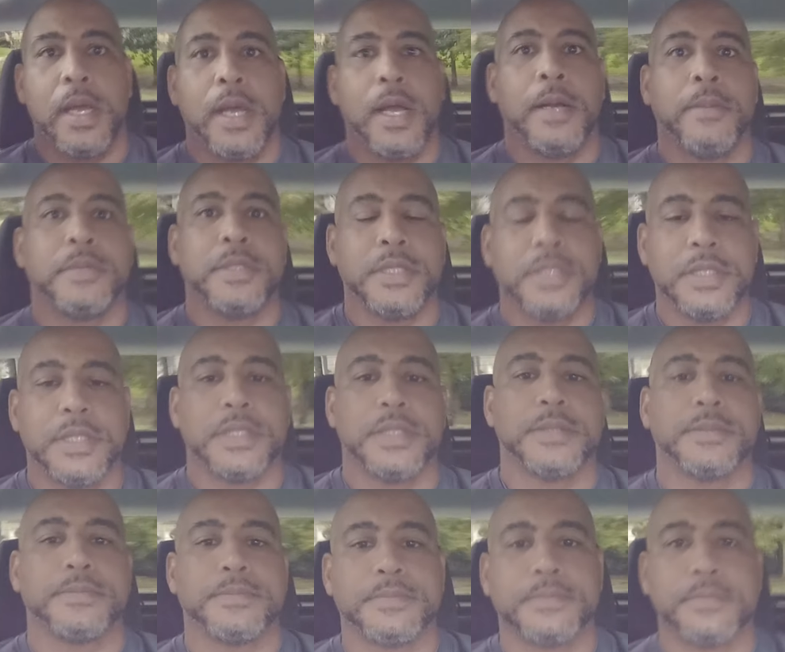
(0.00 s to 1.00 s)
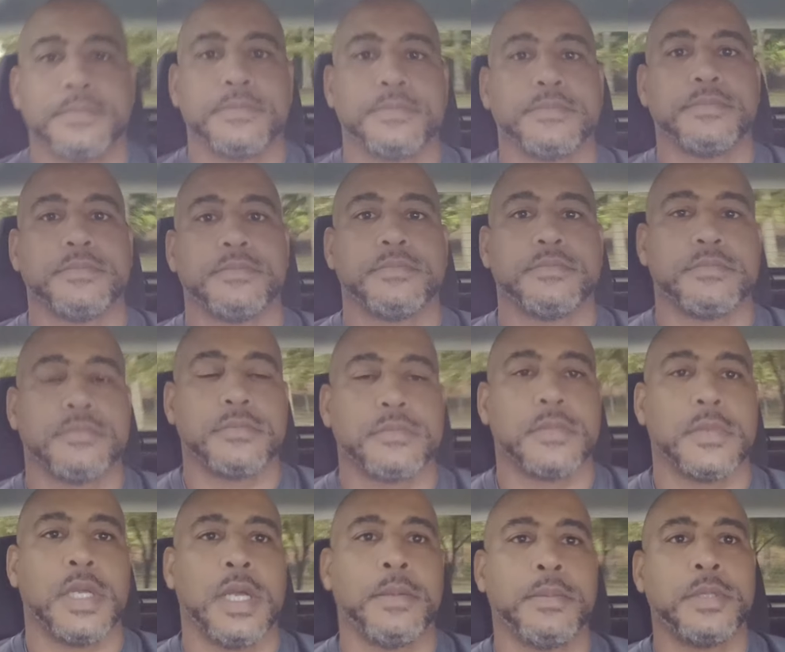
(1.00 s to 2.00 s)
I'm good.
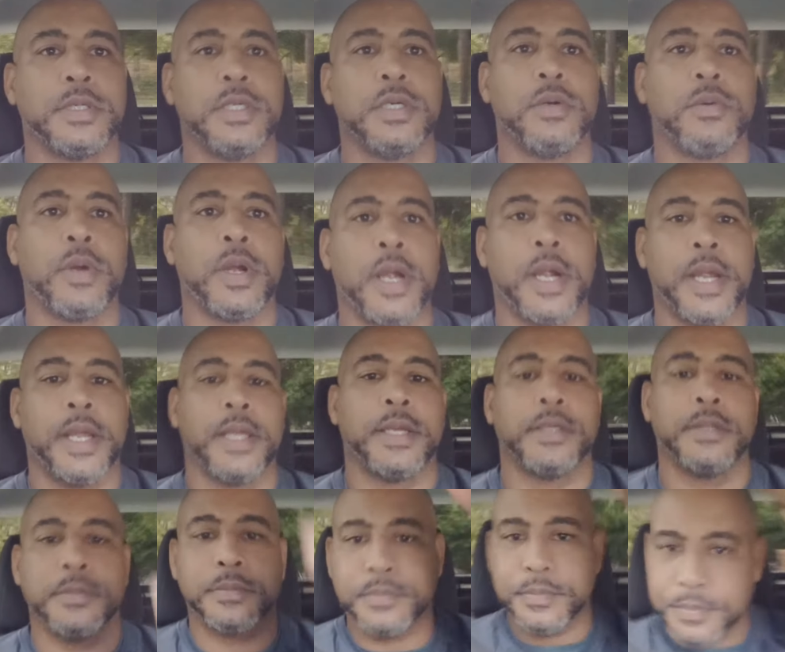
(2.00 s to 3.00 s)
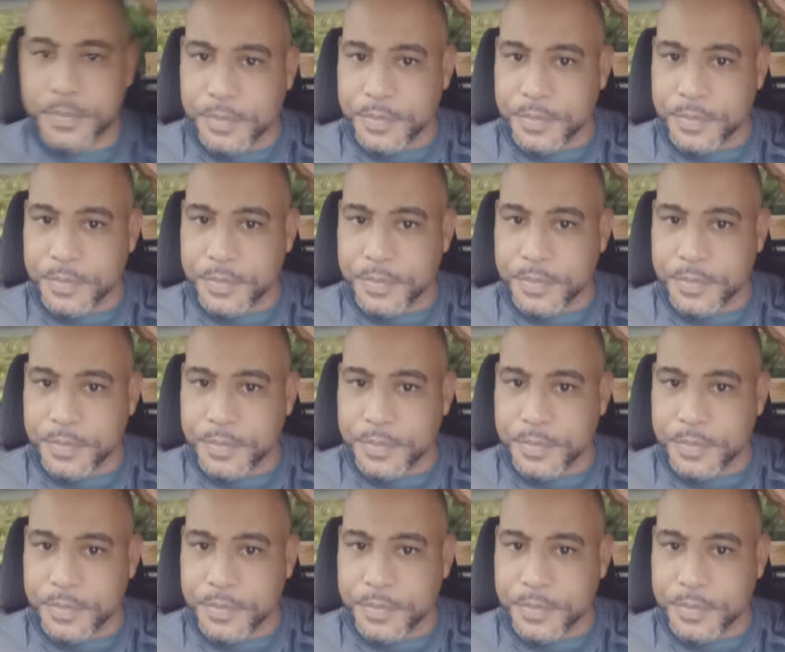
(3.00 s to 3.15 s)
I'm good where I am.